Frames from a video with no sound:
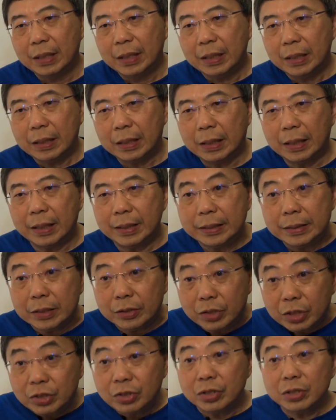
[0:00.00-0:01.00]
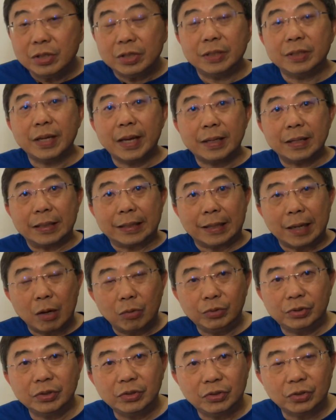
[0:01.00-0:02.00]
In addition to that,
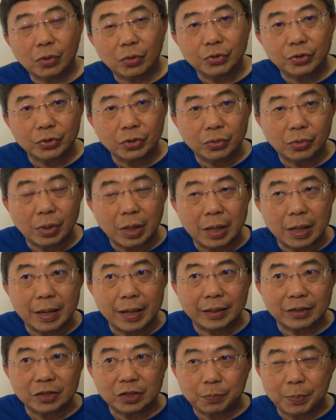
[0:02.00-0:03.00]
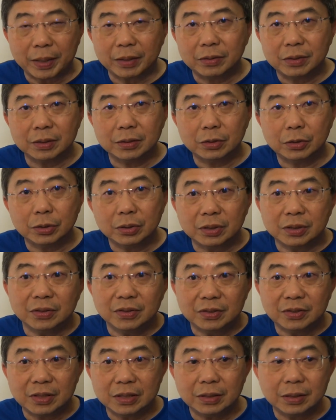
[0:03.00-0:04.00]
accountants also are expected to
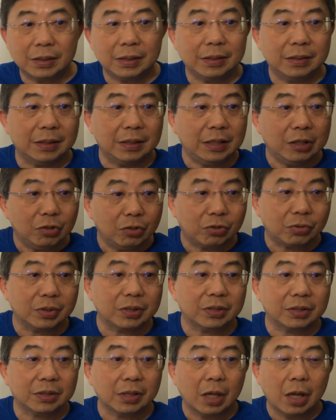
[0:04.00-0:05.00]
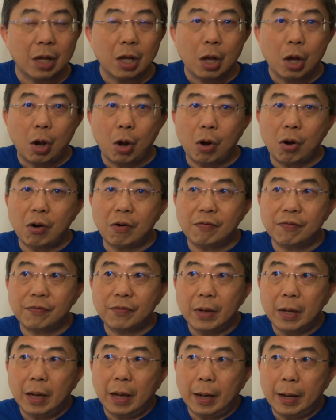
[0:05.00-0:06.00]
consider the interests
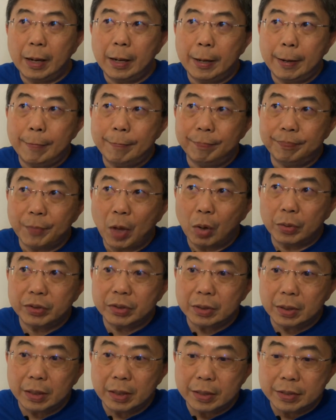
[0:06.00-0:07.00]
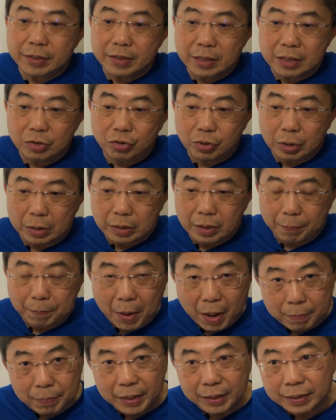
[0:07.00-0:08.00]
of the
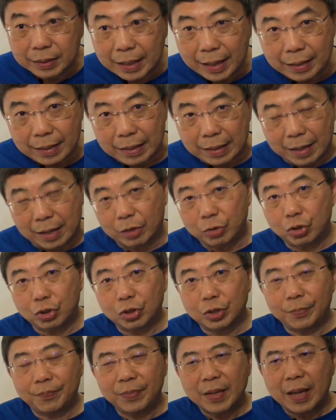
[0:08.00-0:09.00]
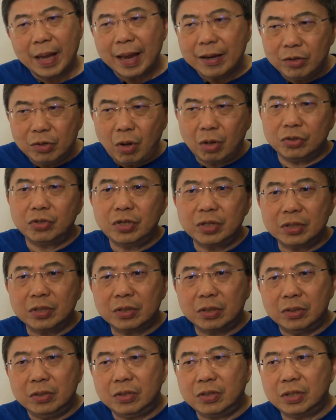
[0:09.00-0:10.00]
public at large and not
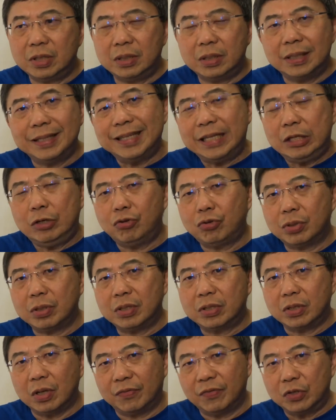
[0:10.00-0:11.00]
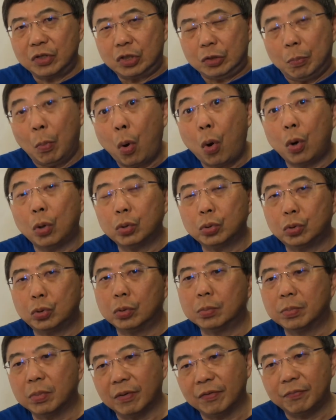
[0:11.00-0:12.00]
just consider the interests of a small
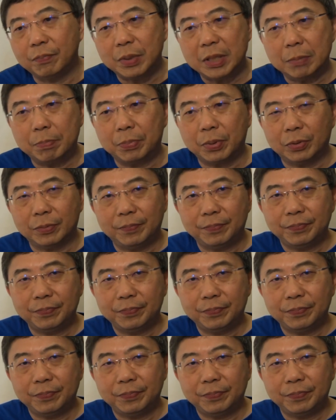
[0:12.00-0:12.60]
group of people.